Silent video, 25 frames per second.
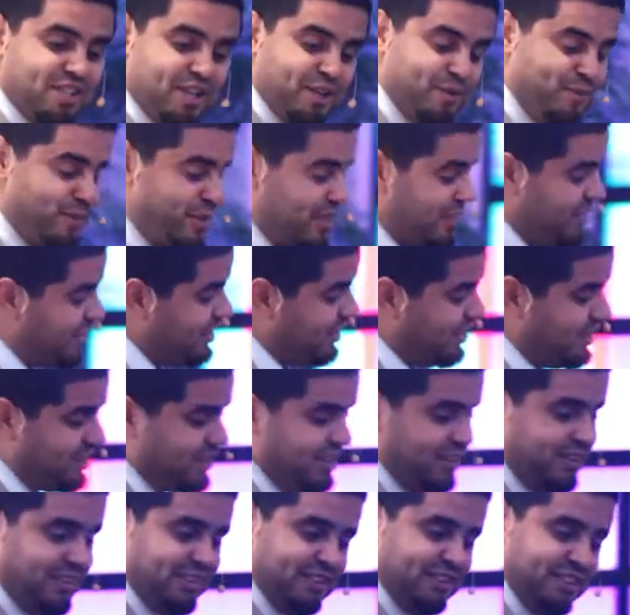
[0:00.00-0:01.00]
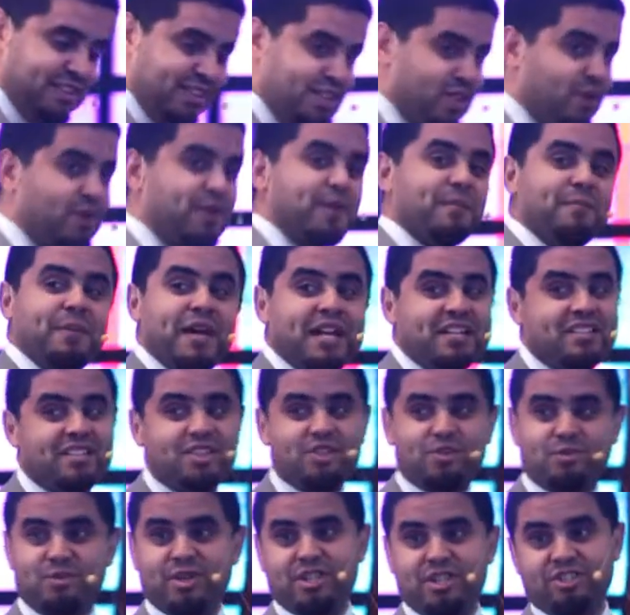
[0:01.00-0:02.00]
and gentlemen, you're in a bad
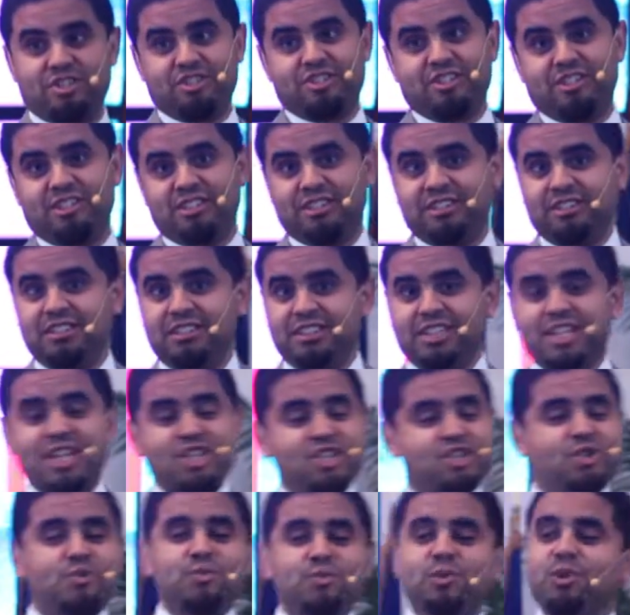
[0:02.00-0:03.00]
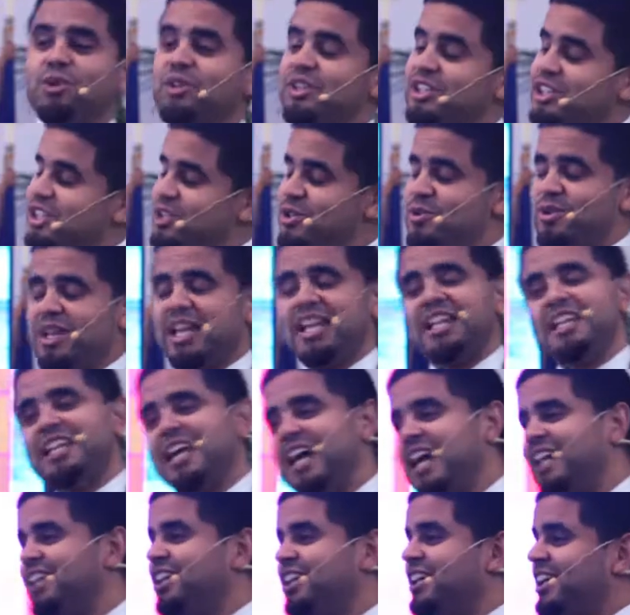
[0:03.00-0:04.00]
situation. Because you
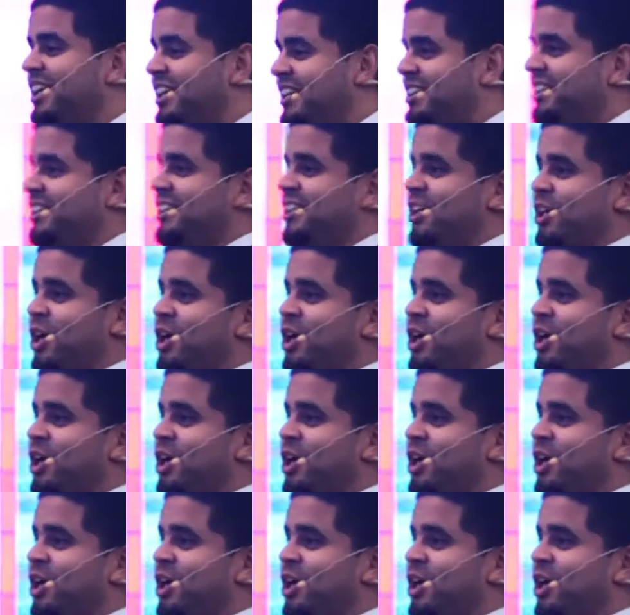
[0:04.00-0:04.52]
cannot